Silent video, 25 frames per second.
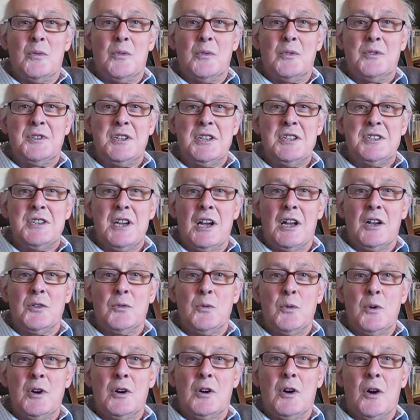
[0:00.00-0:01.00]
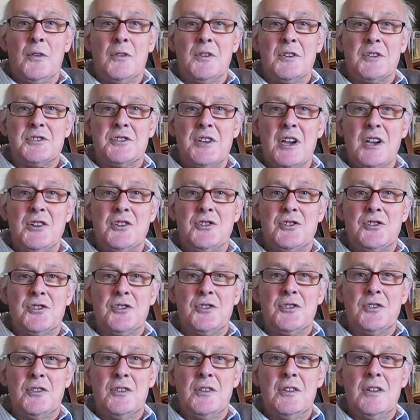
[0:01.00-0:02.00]
detailed work on the
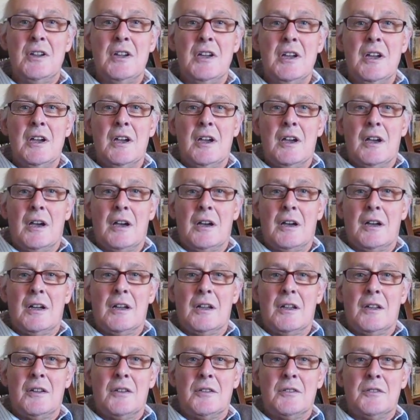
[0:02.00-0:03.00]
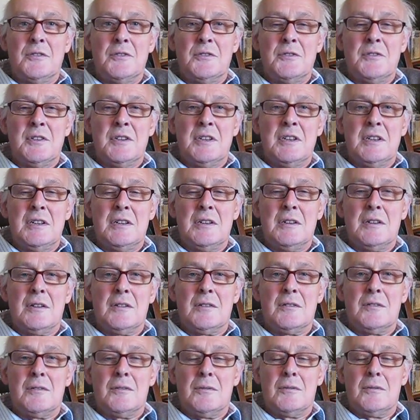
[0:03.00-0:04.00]
station, the
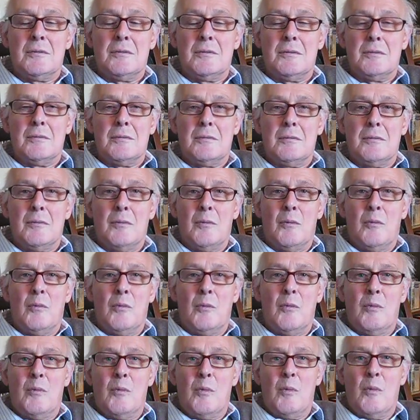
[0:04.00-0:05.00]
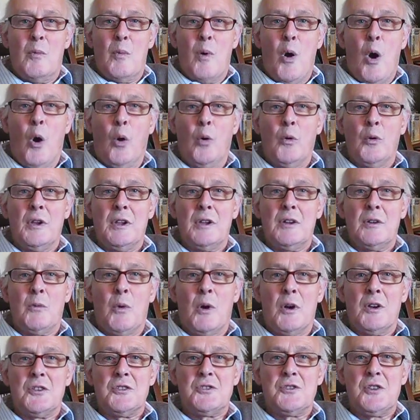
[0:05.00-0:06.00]
holding
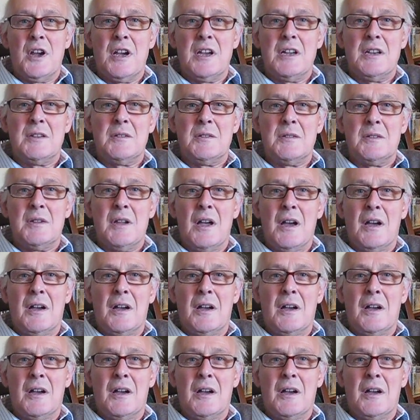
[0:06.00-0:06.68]
one train